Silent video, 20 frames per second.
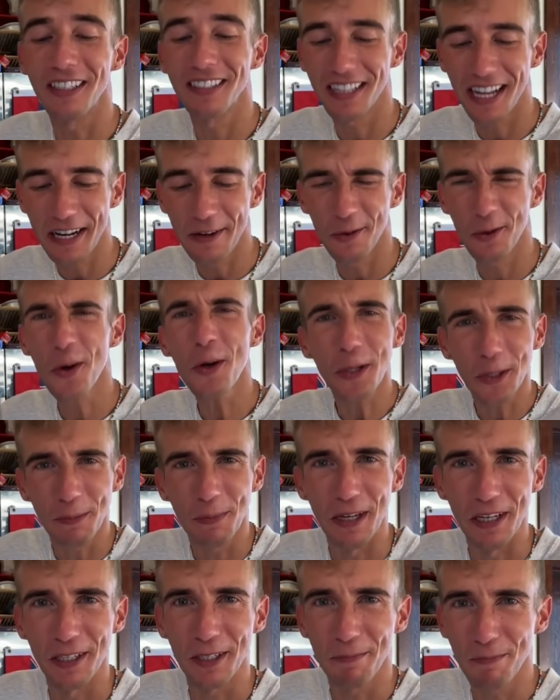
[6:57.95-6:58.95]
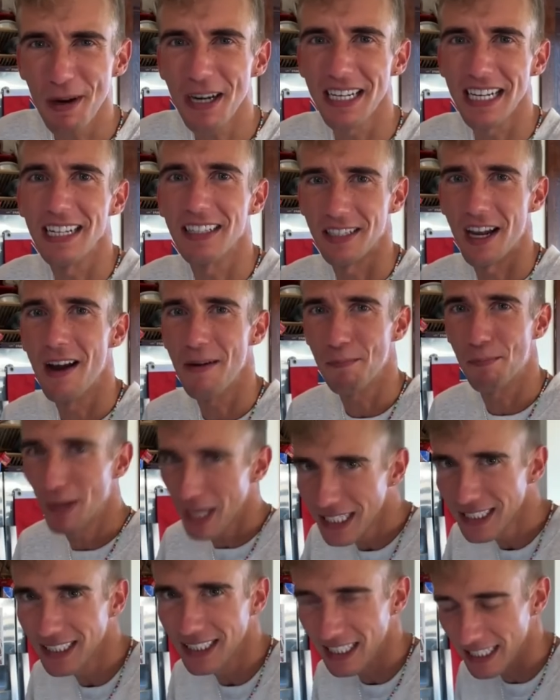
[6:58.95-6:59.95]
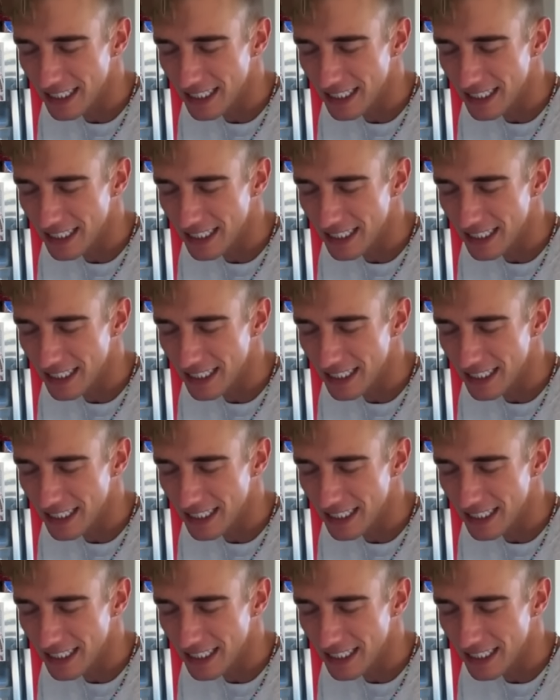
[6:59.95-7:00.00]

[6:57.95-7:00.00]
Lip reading: It's like Christmas, but it's unpleasantly